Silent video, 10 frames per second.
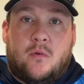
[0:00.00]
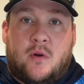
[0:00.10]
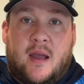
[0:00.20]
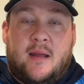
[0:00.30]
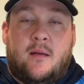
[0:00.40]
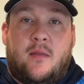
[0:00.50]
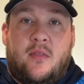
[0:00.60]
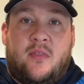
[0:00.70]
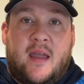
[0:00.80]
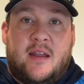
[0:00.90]
Okay.
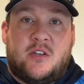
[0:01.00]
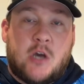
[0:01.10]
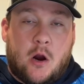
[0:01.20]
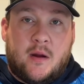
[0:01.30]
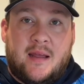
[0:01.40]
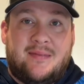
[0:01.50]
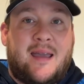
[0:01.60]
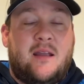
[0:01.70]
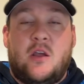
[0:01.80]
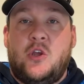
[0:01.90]
They target,
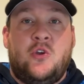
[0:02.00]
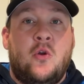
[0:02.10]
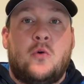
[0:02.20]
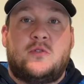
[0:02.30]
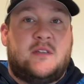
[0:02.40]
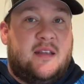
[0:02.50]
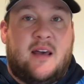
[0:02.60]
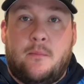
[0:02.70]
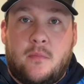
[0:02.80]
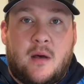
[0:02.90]
you don't see
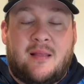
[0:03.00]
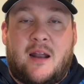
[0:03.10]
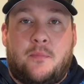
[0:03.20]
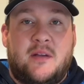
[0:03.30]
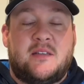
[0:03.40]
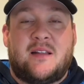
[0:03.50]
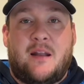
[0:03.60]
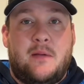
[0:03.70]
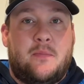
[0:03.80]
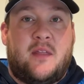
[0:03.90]
them a lot of places. A lot
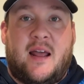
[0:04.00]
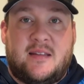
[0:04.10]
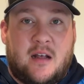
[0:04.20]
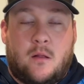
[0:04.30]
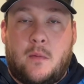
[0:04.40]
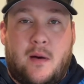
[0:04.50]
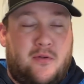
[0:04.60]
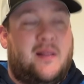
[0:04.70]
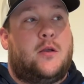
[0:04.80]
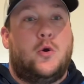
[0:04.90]
of people that I tell them about,
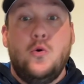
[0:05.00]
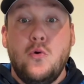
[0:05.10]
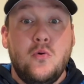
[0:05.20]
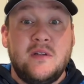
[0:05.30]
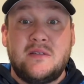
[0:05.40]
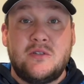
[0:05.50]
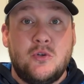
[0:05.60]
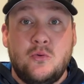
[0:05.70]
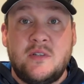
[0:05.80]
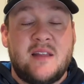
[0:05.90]
they're like, who is
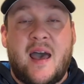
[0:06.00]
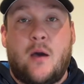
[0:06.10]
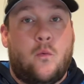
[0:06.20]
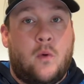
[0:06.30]
that?